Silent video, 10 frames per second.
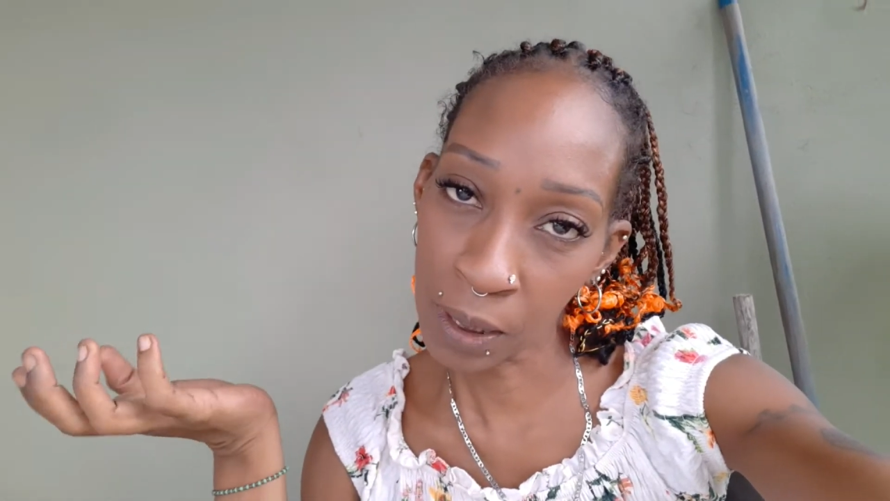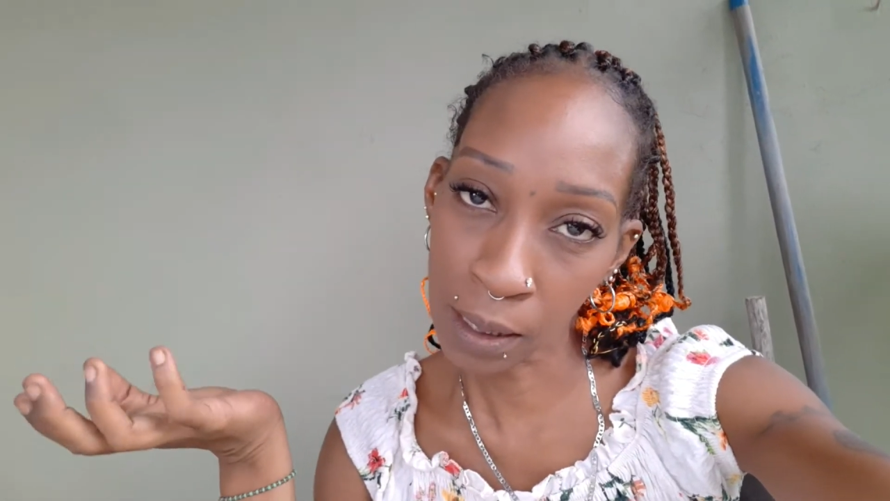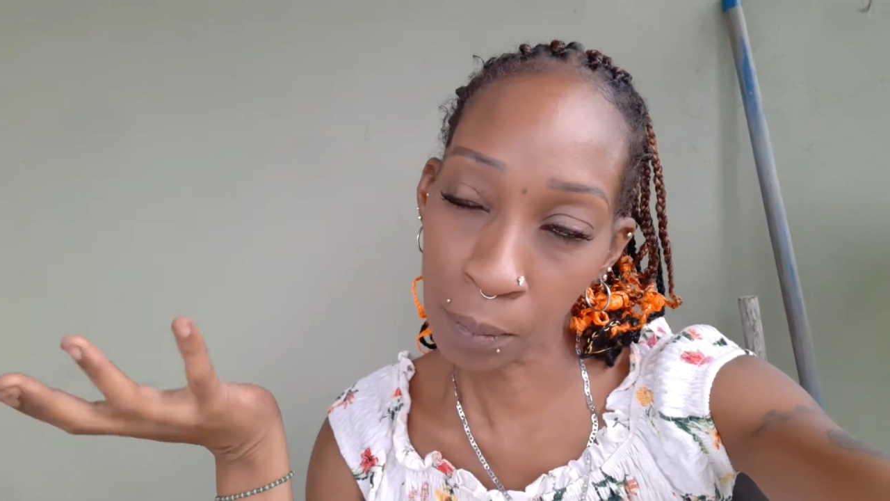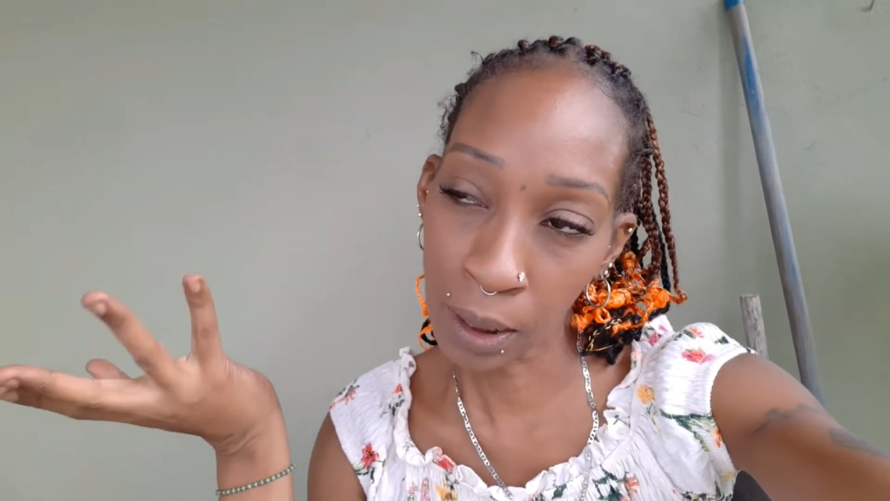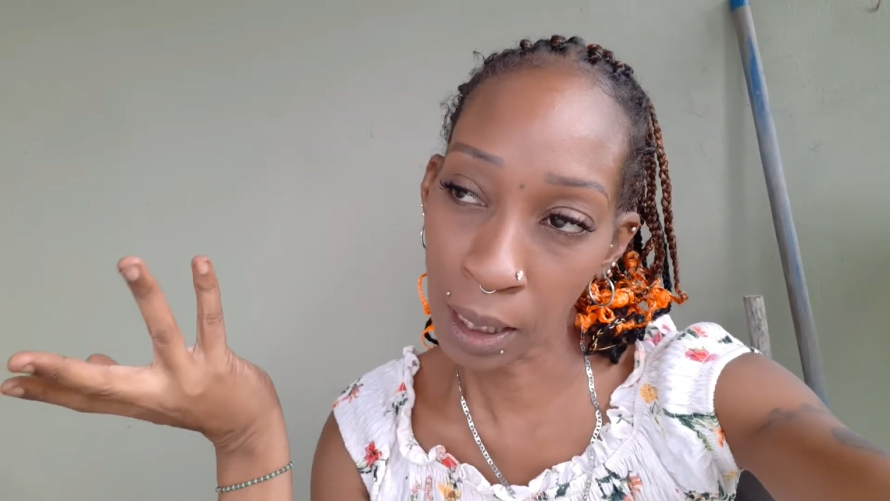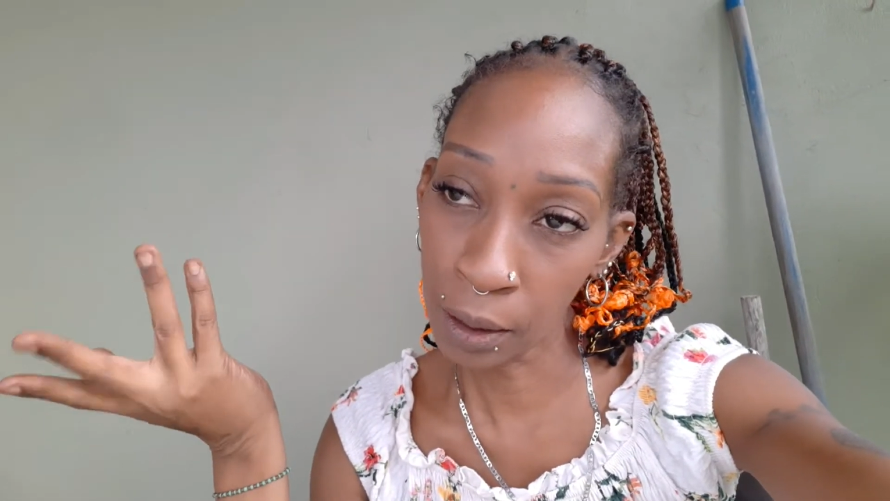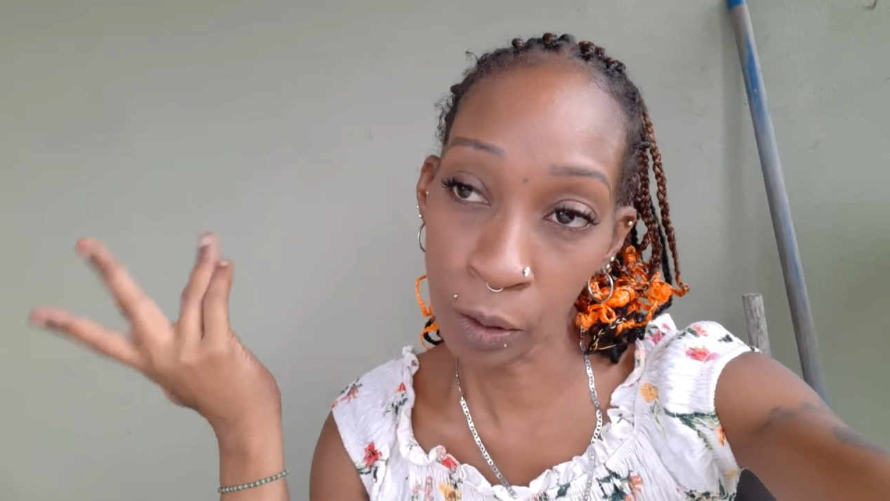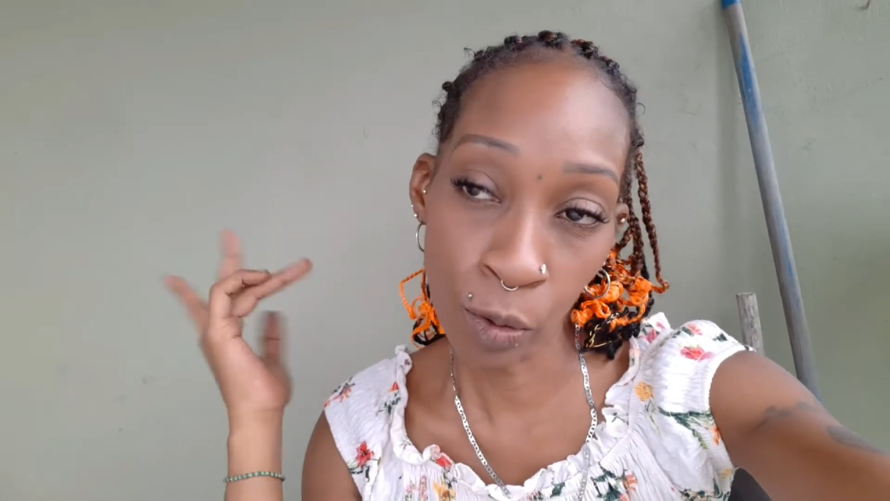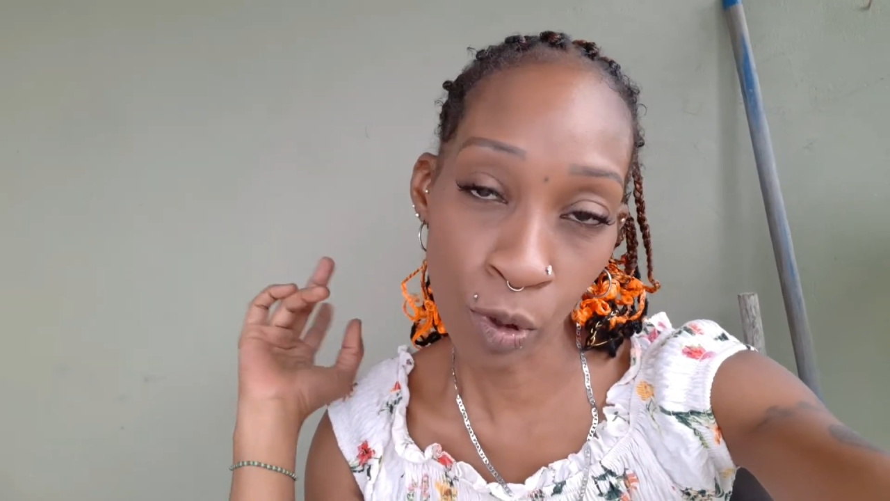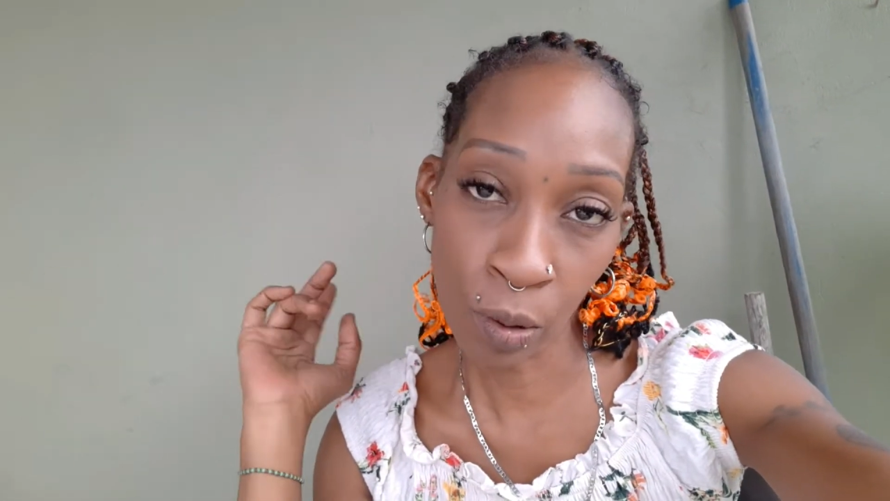something I
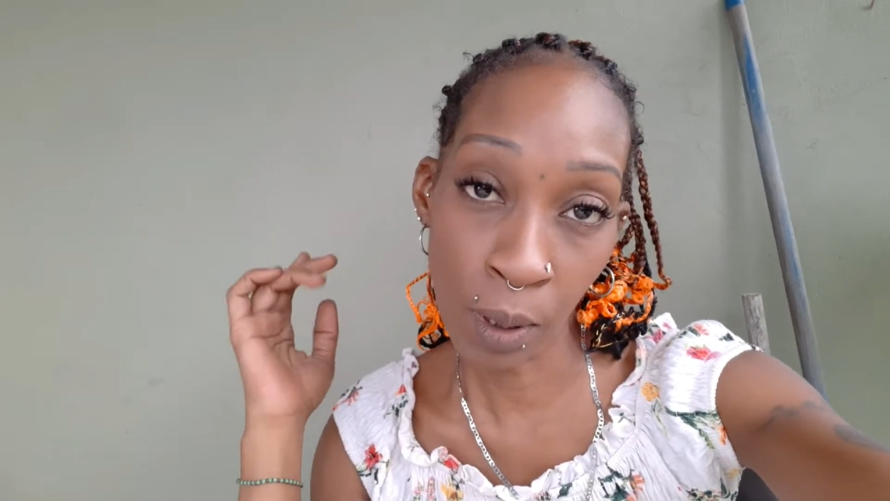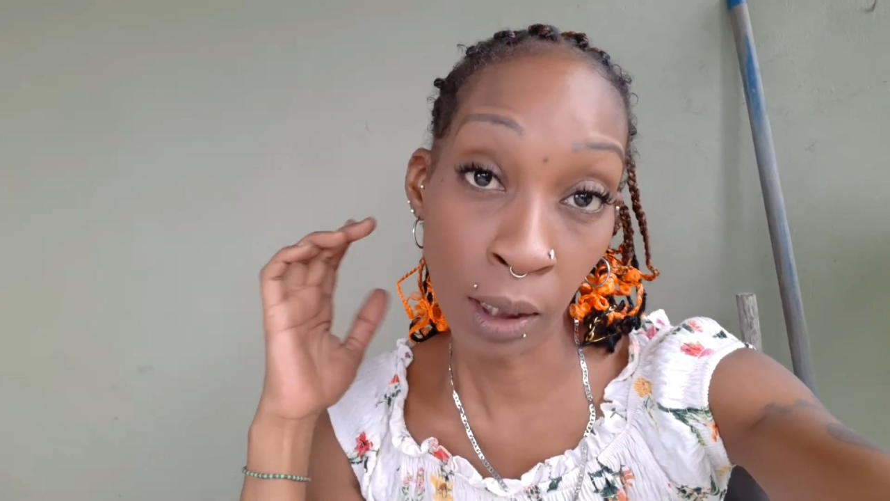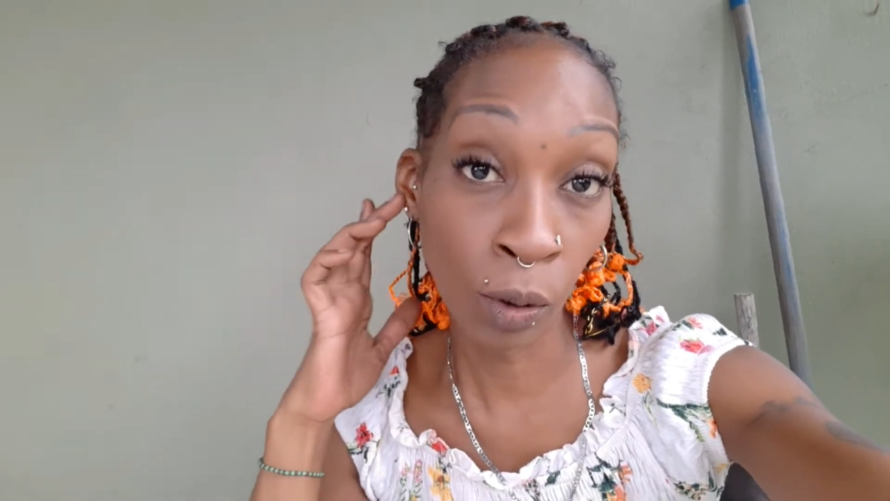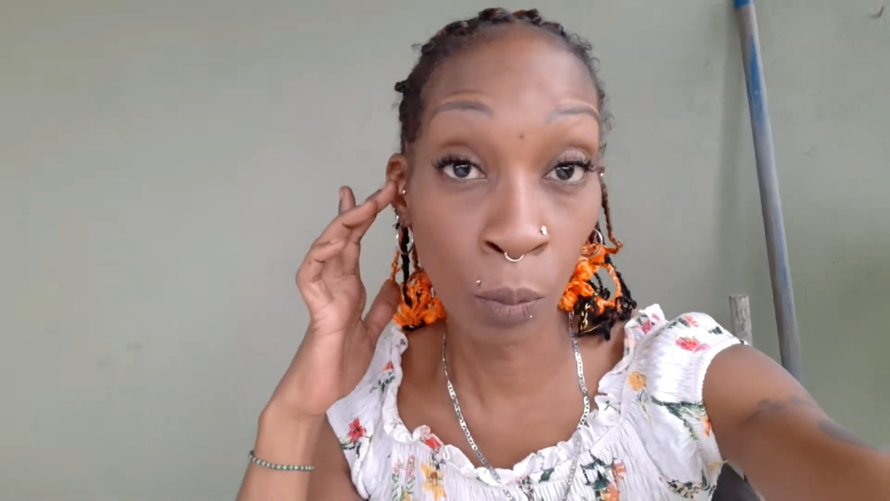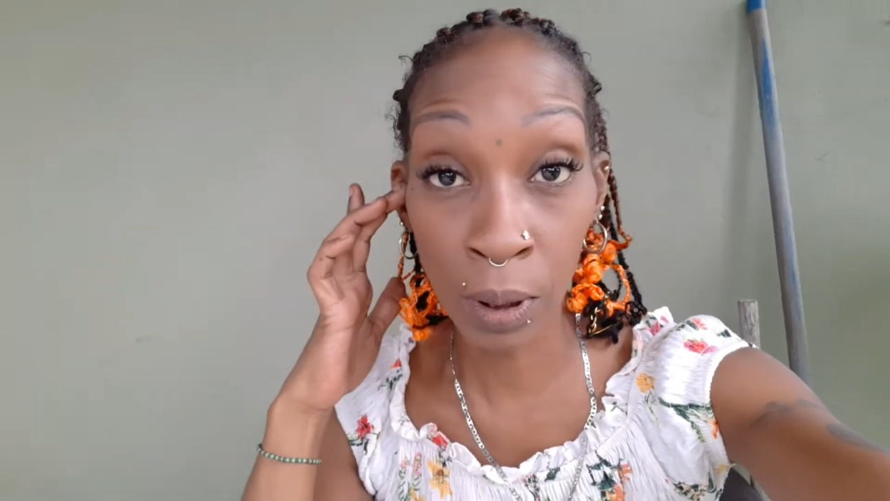don't know, she might know.